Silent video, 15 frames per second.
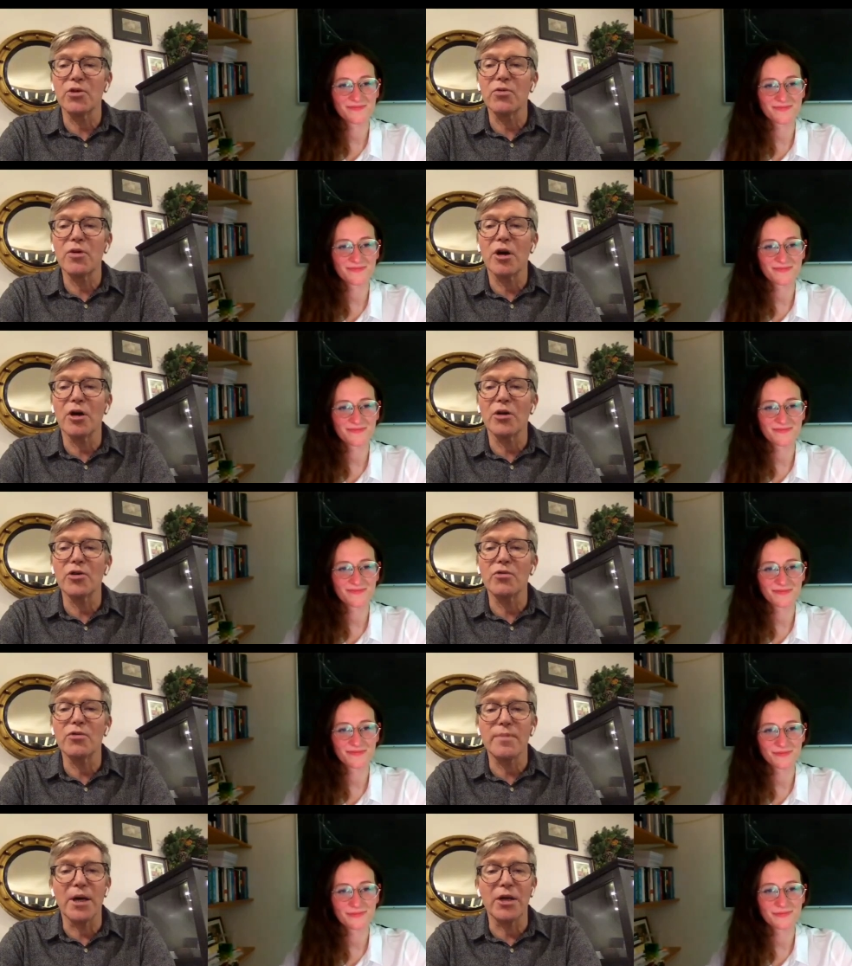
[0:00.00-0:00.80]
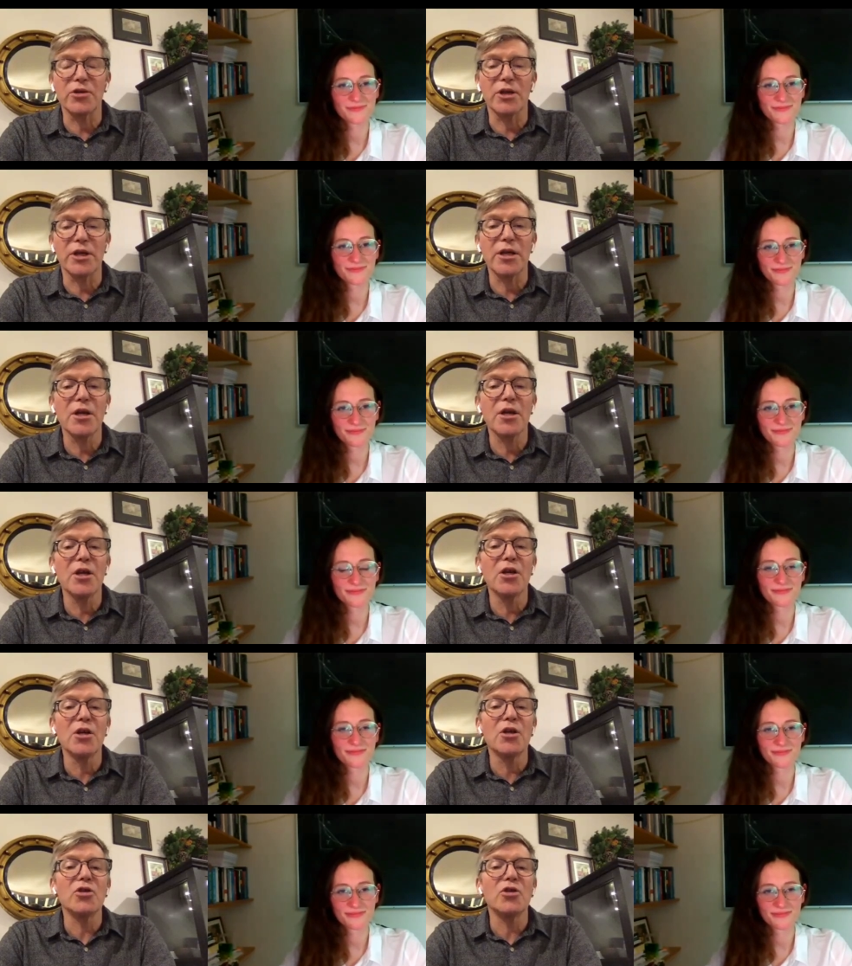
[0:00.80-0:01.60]
Speaker 1: you can't use imagining
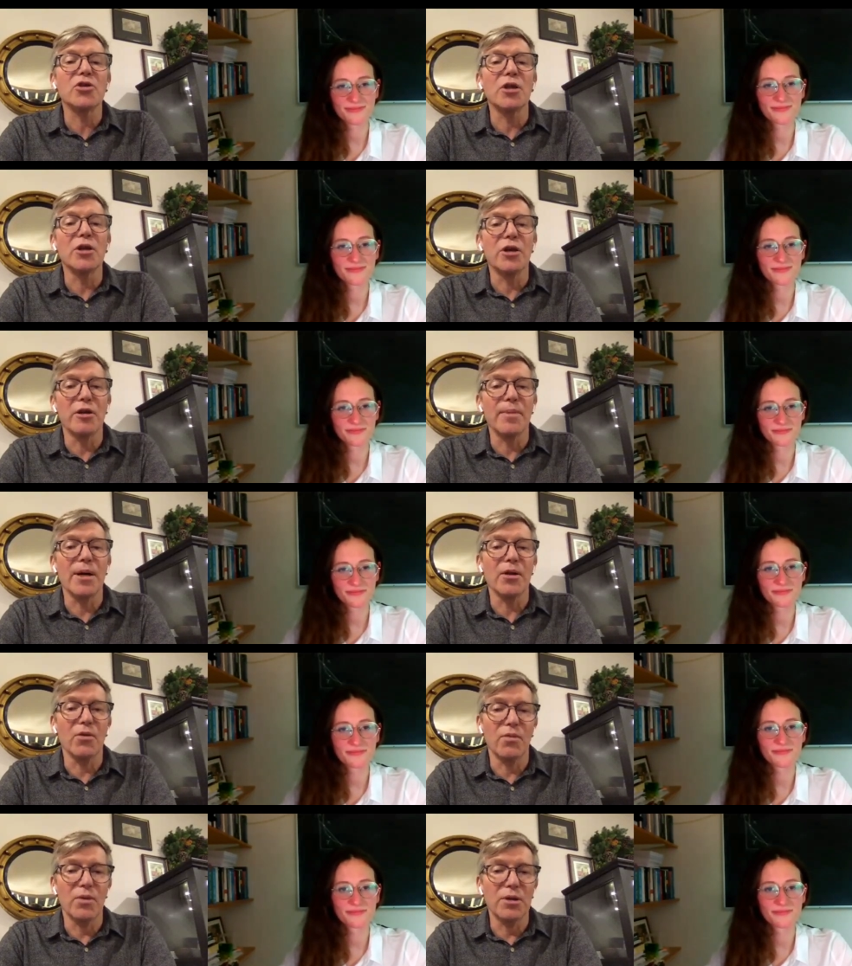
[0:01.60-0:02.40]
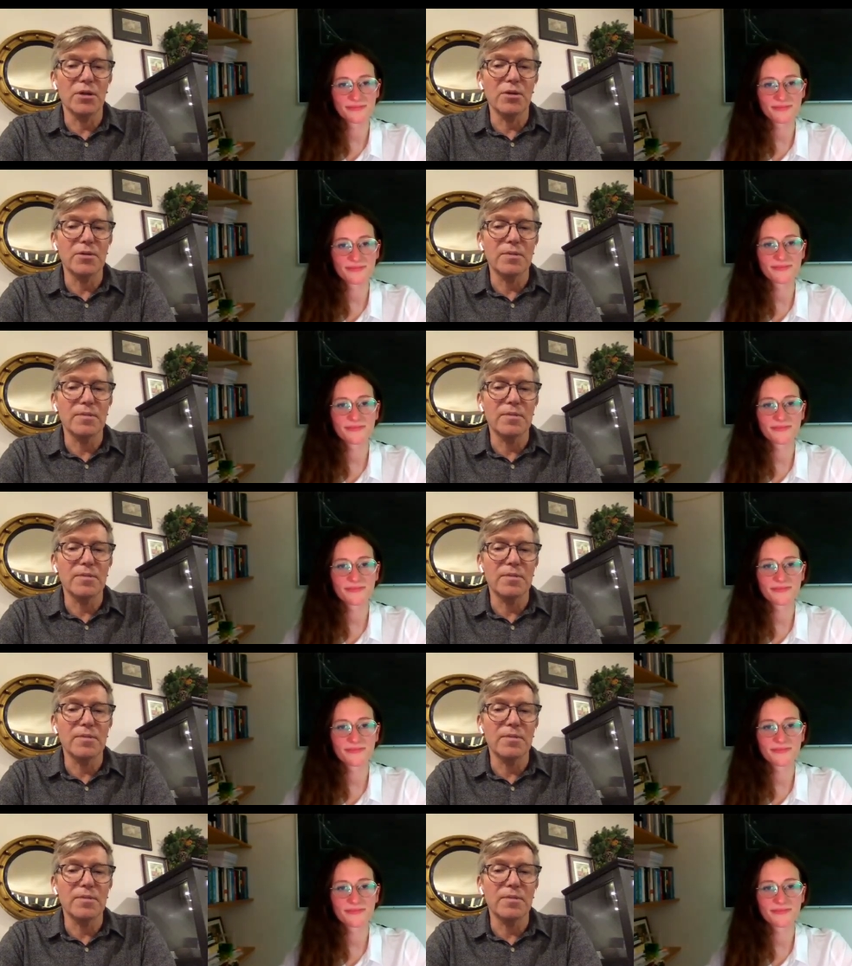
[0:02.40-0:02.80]
to learn about the world.